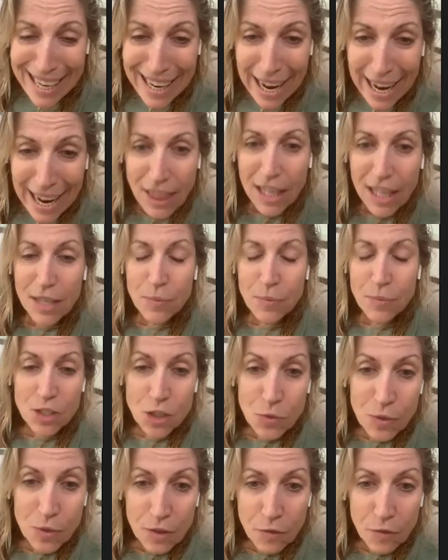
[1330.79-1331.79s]
I thought it was
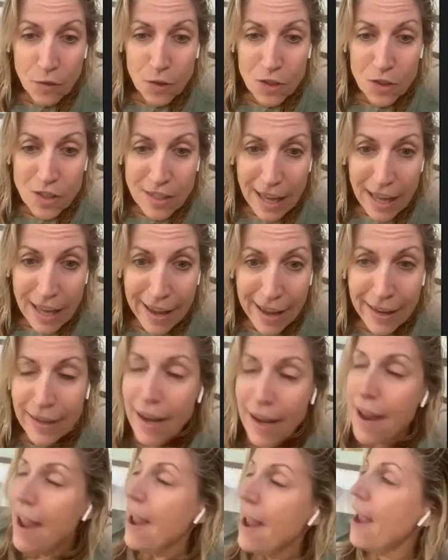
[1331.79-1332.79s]
doing a full set,
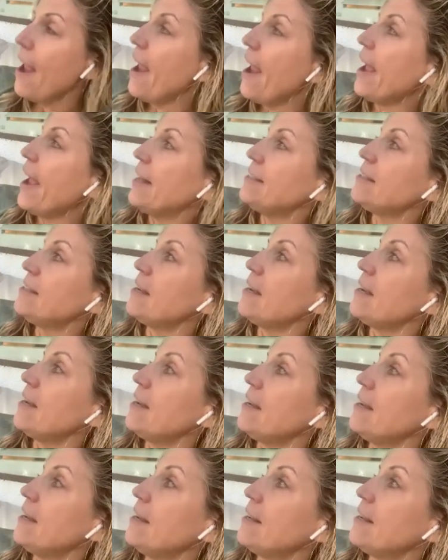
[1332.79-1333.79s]
and it's
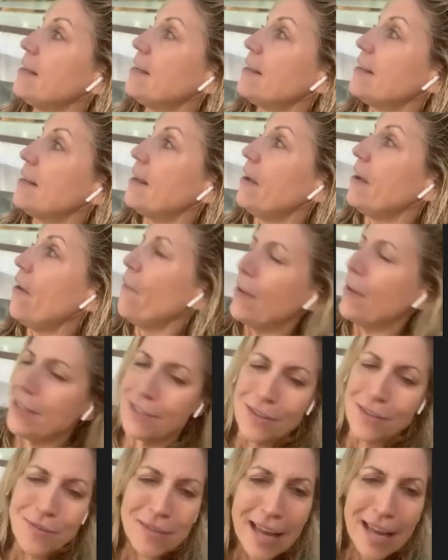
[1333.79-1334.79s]

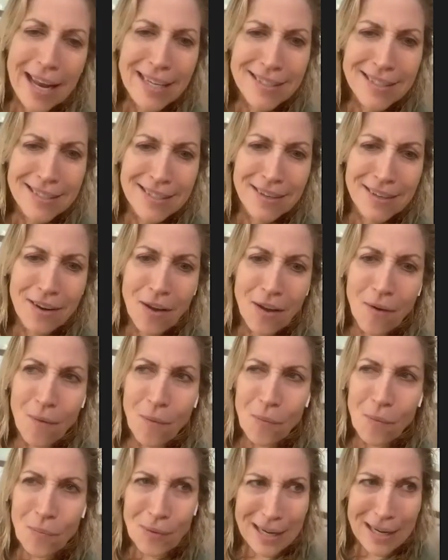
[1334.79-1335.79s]
so nice to
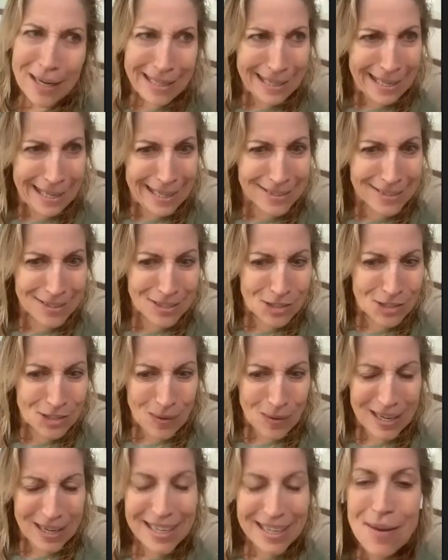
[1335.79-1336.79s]
go. Really, just
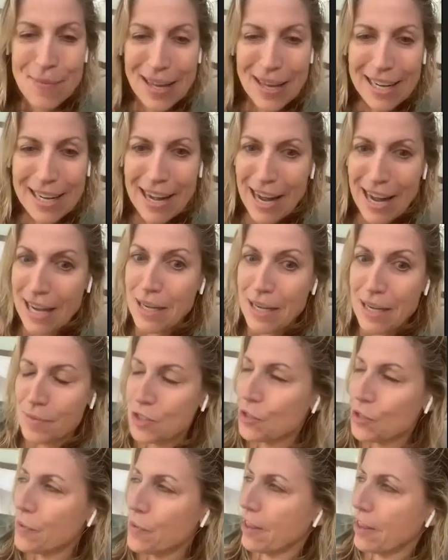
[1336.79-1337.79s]
20 a minute. I ended up
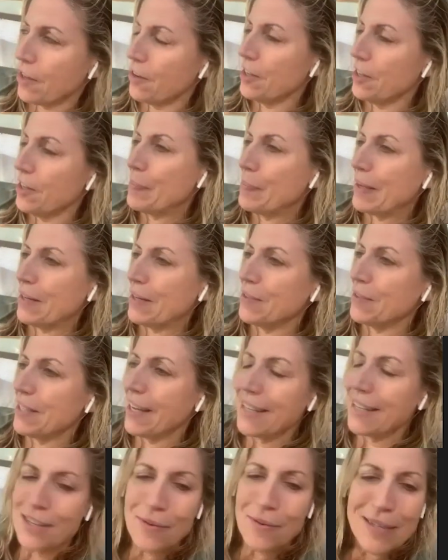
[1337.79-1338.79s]
doing 30, but
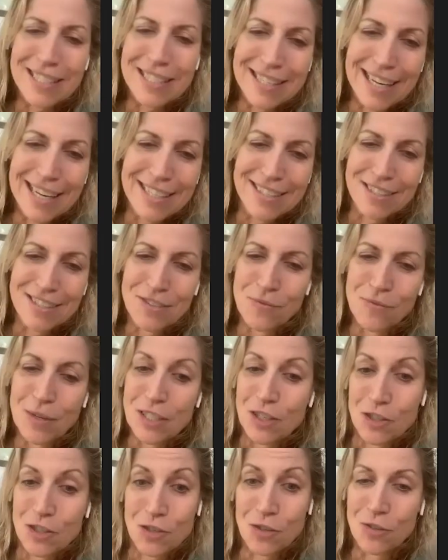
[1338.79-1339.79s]
it's always nice when
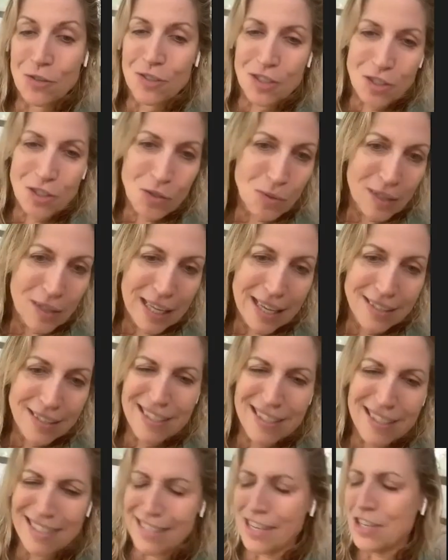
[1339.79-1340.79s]
you're told to do less,
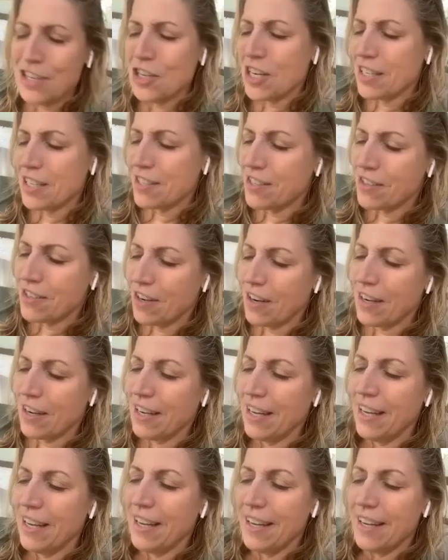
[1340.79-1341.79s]
because then you could start
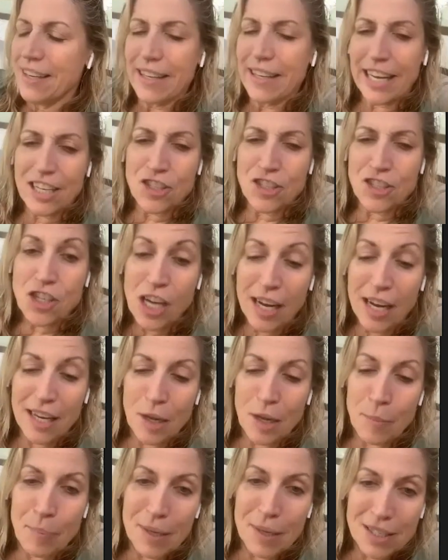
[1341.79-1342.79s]
like
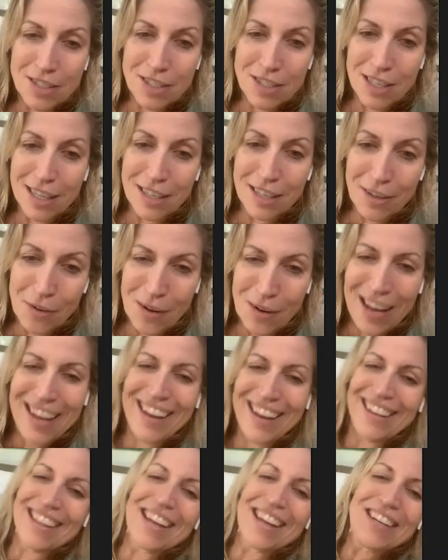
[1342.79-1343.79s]
checking bits that you
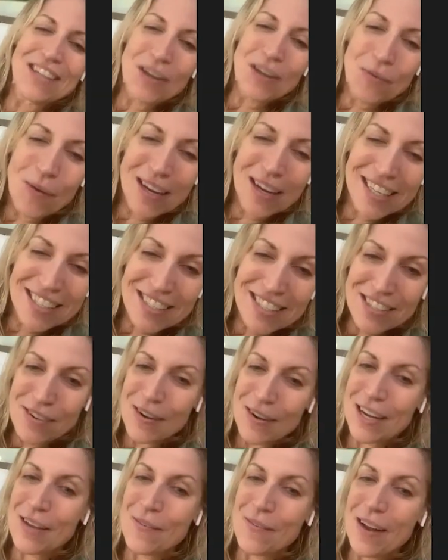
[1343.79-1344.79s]
didn't want to do
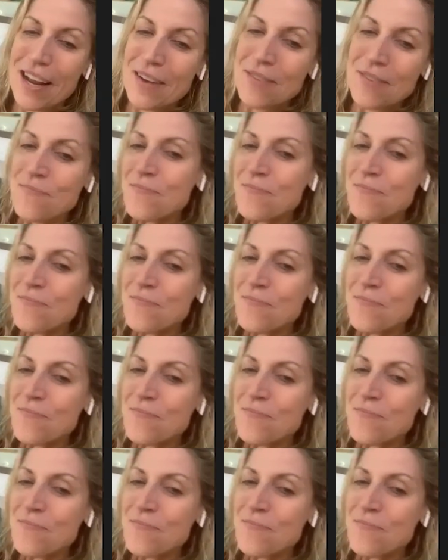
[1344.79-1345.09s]
anyway.